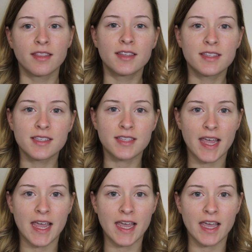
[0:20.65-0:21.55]
This is
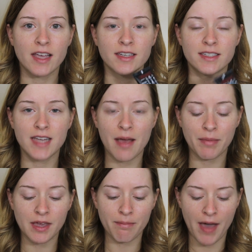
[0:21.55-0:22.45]
a
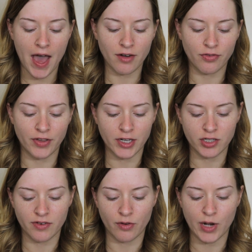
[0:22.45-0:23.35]
demi matte
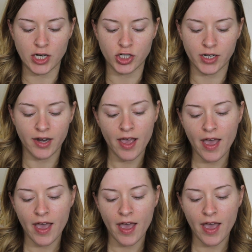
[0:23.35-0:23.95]
finish foundation,